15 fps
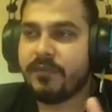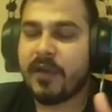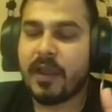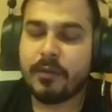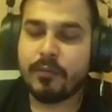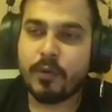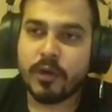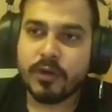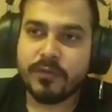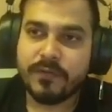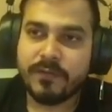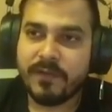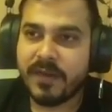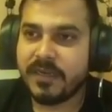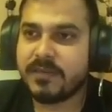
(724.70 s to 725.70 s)
if I want to
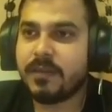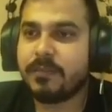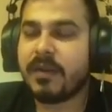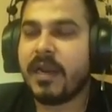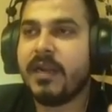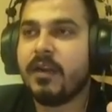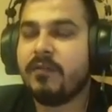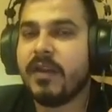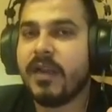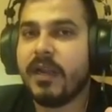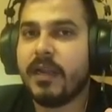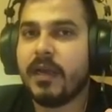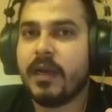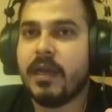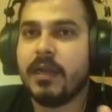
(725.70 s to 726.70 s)
feed some kind of
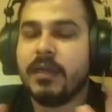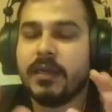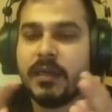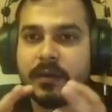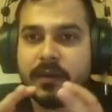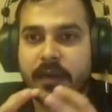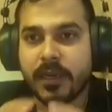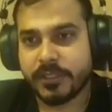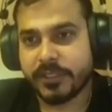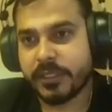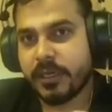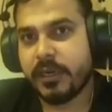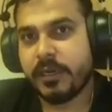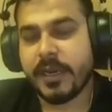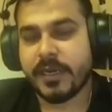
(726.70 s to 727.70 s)
data in a
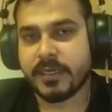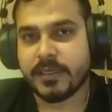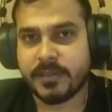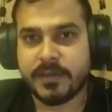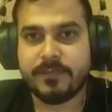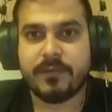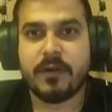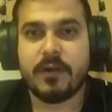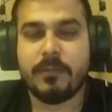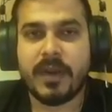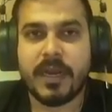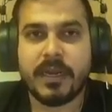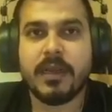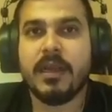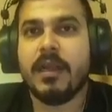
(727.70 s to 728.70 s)
relational data set
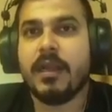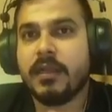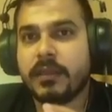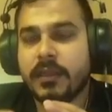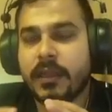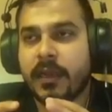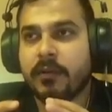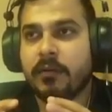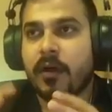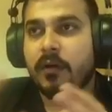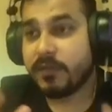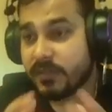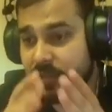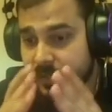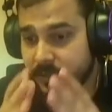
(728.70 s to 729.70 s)
format, then
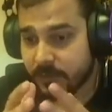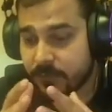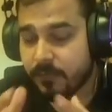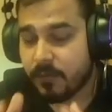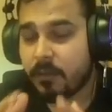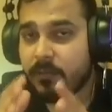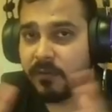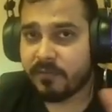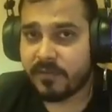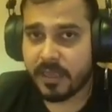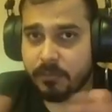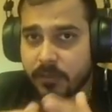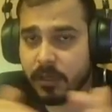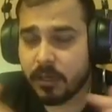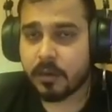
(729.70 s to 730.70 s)
obviously in the form of
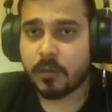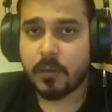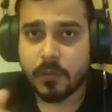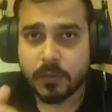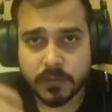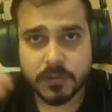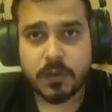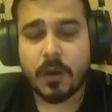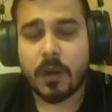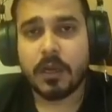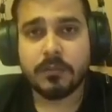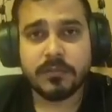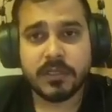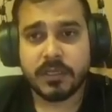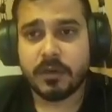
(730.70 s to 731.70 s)
table, rows,
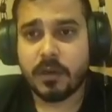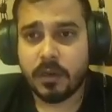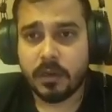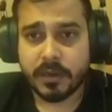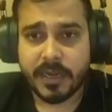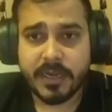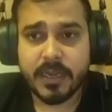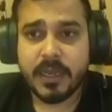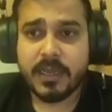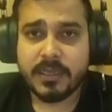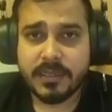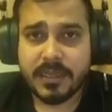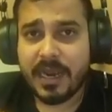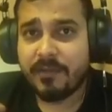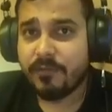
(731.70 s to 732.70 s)
columns and all, right?
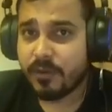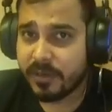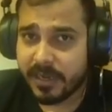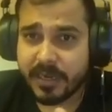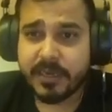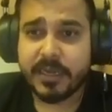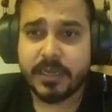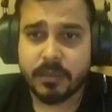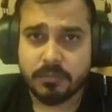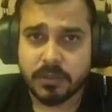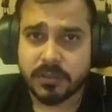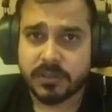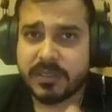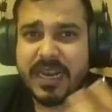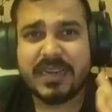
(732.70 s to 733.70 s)
Then I have to create
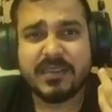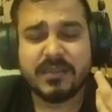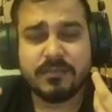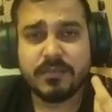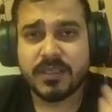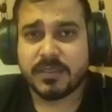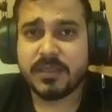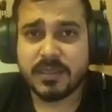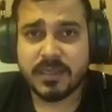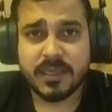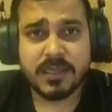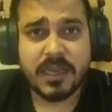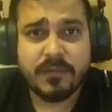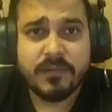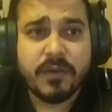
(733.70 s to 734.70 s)
tables. That is the basic
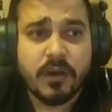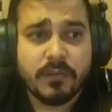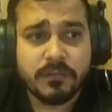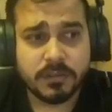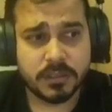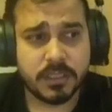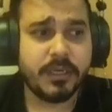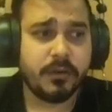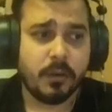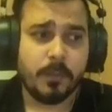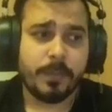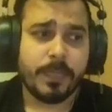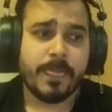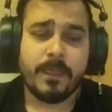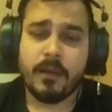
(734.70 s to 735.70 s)
thing that we obviously know.
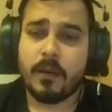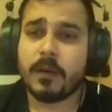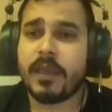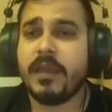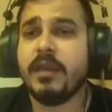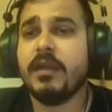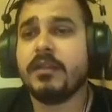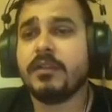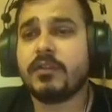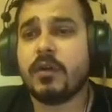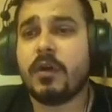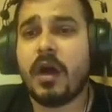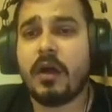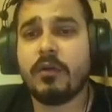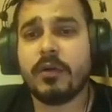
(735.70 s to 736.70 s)
Okay,
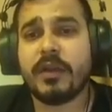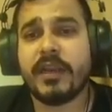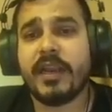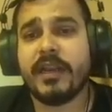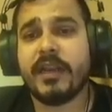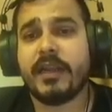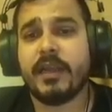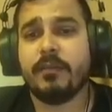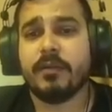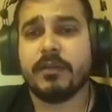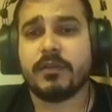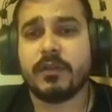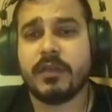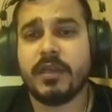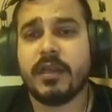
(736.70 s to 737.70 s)
so how to create a table?
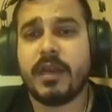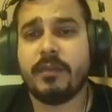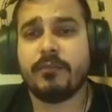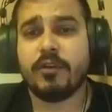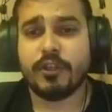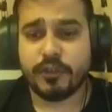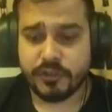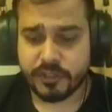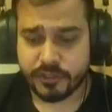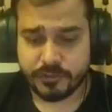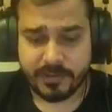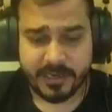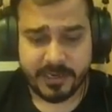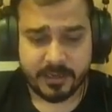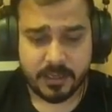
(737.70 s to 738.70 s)
So here I'm going to just
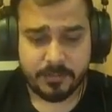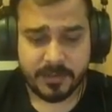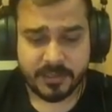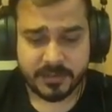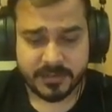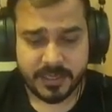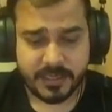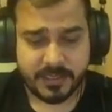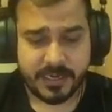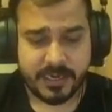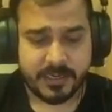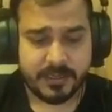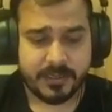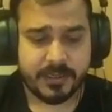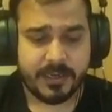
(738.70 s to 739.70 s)
write a comment saying
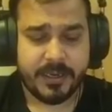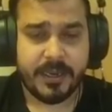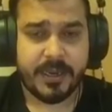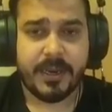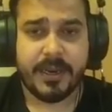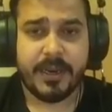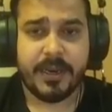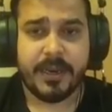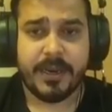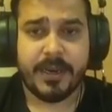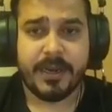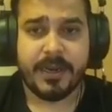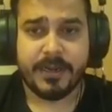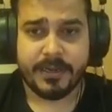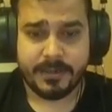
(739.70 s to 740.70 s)
that
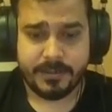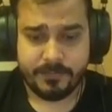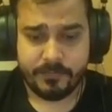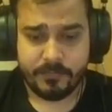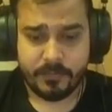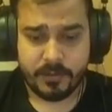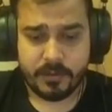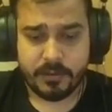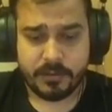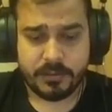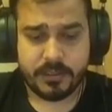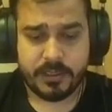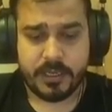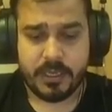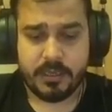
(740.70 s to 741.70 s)
create
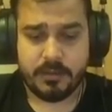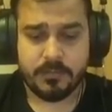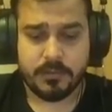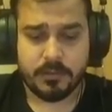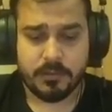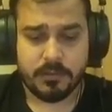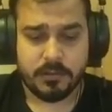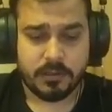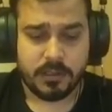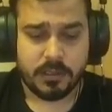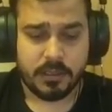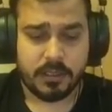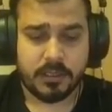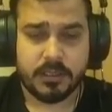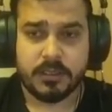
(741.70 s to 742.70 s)
table
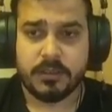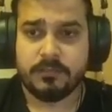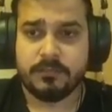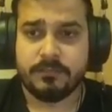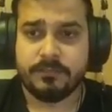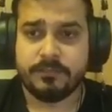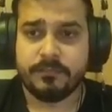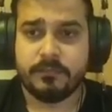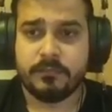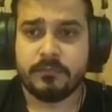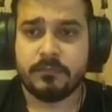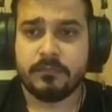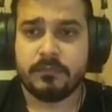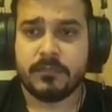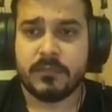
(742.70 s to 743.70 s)
in
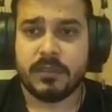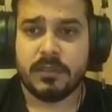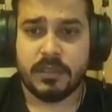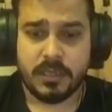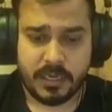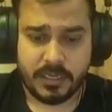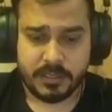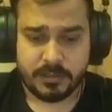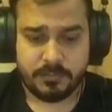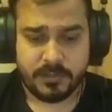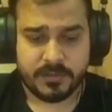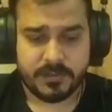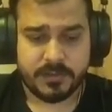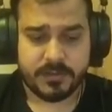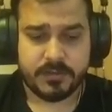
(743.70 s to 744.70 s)

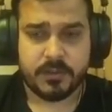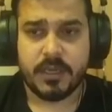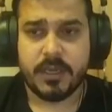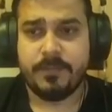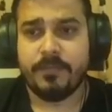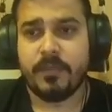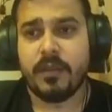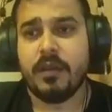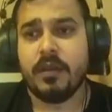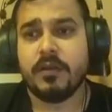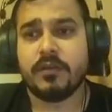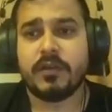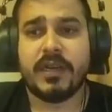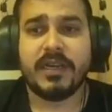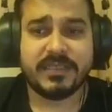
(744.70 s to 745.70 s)
databases. Okay,
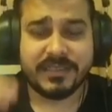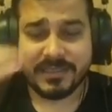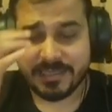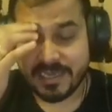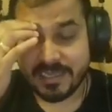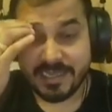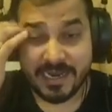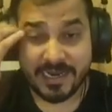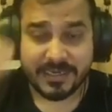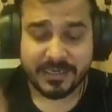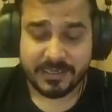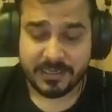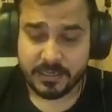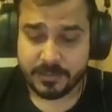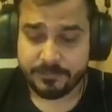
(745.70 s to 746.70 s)
so let's say that
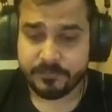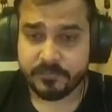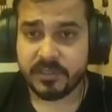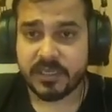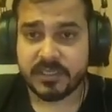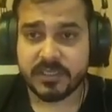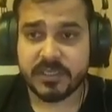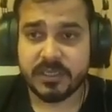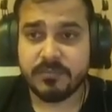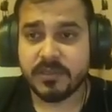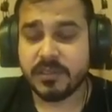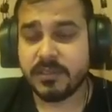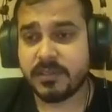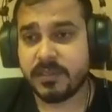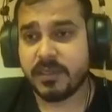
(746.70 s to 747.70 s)

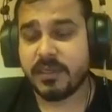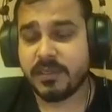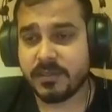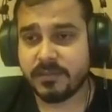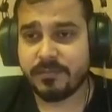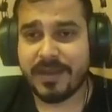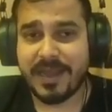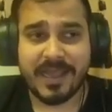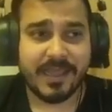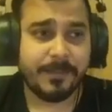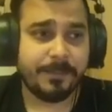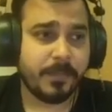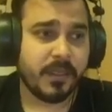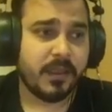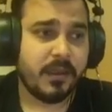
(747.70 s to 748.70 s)
customers is
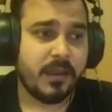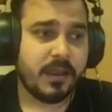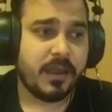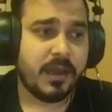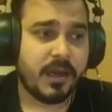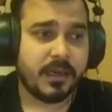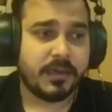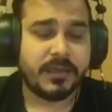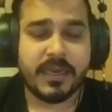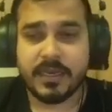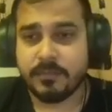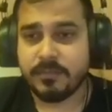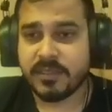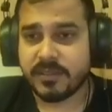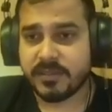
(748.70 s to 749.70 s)
my
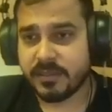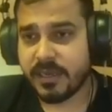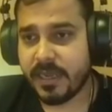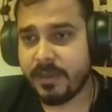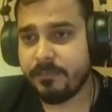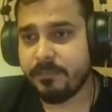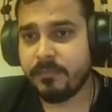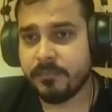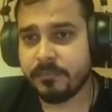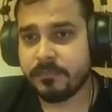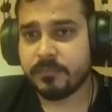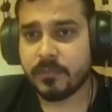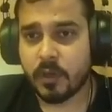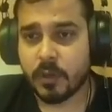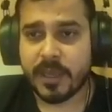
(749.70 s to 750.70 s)
database name.
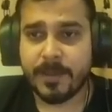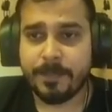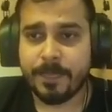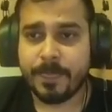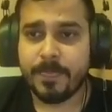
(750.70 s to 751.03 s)
Okay,